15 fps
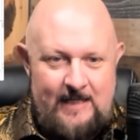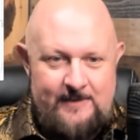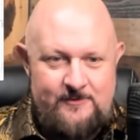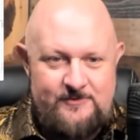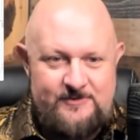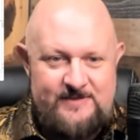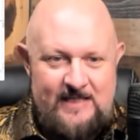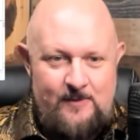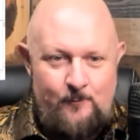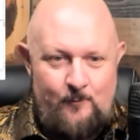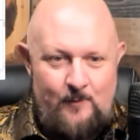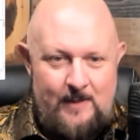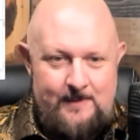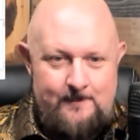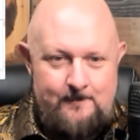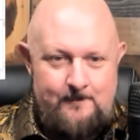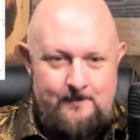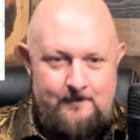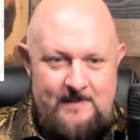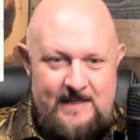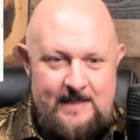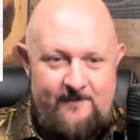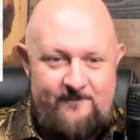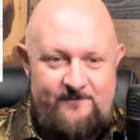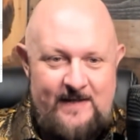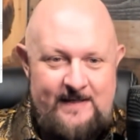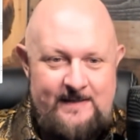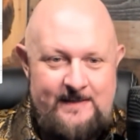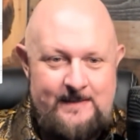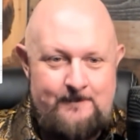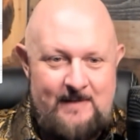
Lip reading: understand what may offend